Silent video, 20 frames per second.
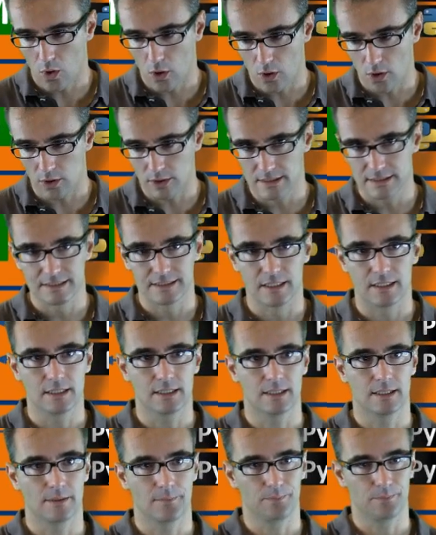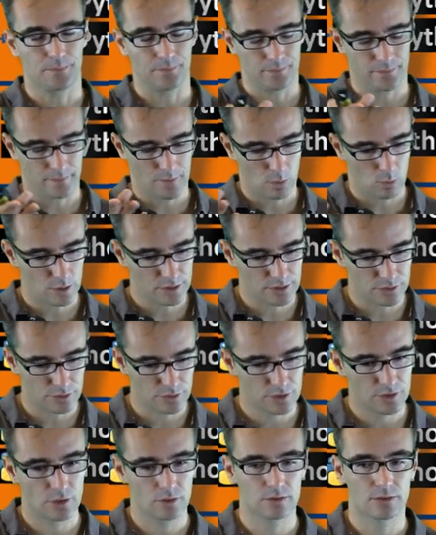on the what you
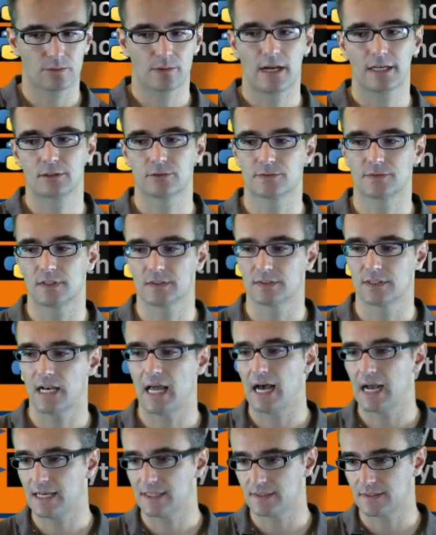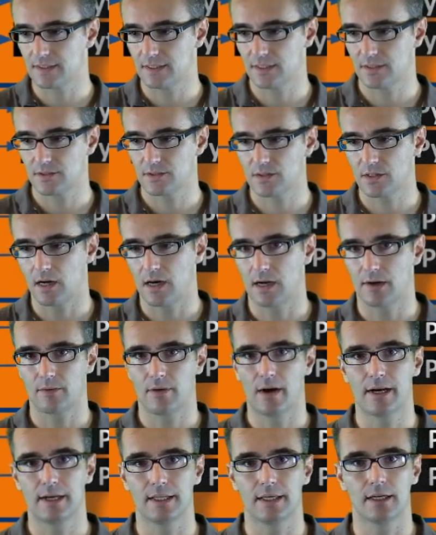see on the right of the slides, these are
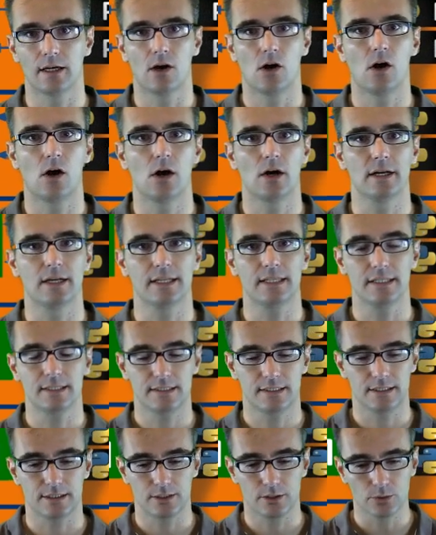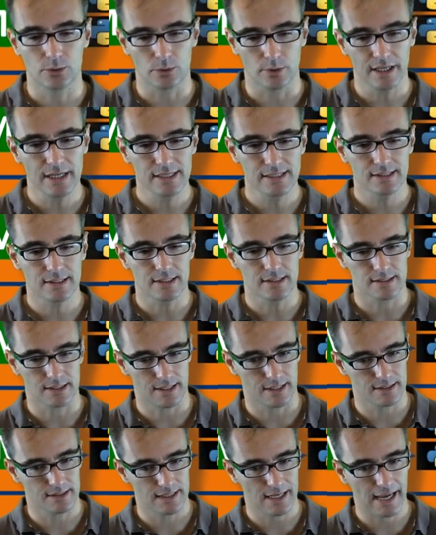running on EC2
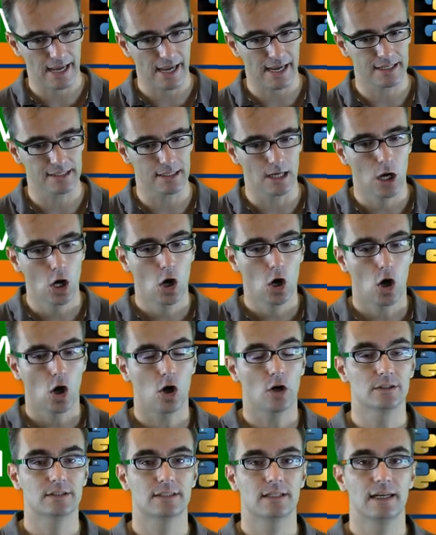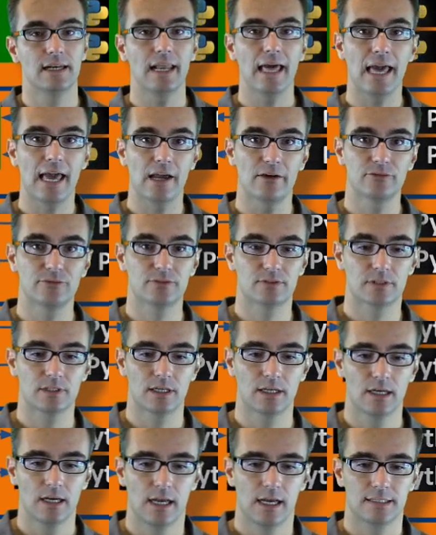instances, and on the left
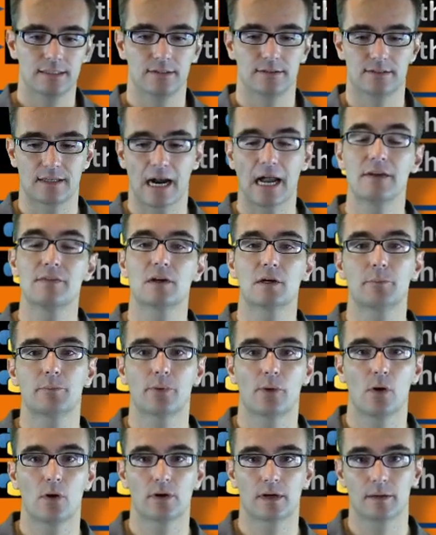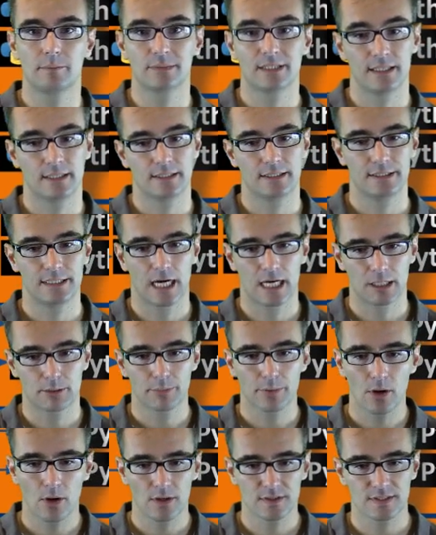the driver program and the yarn
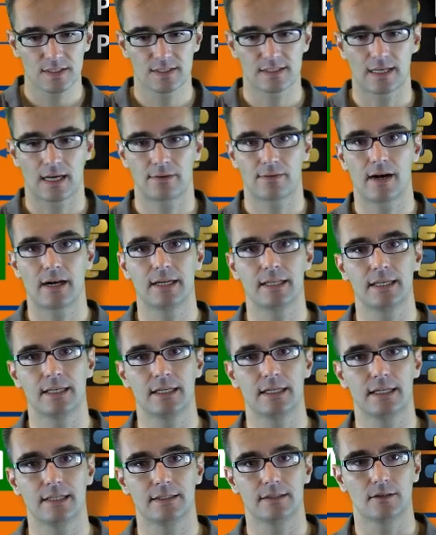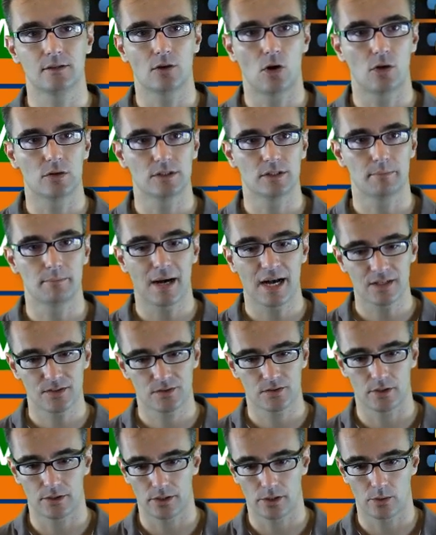process are running on the
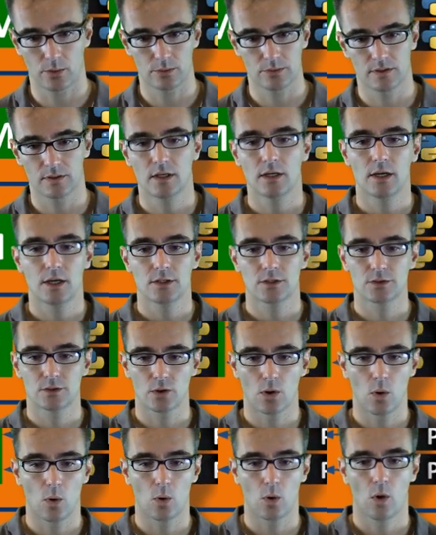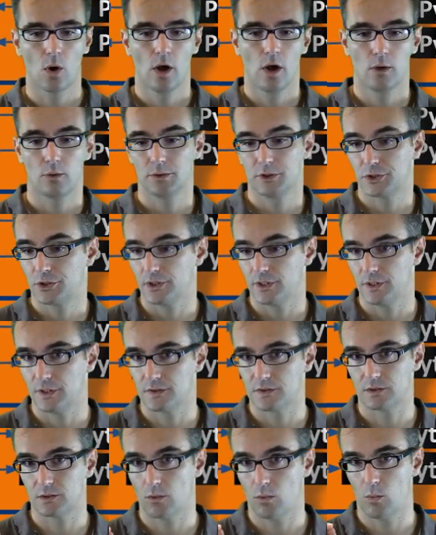master node, so which
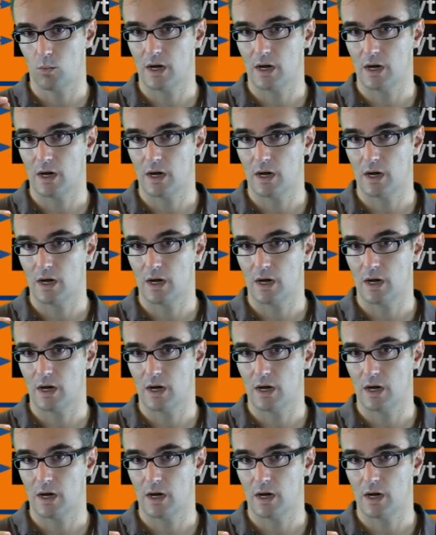is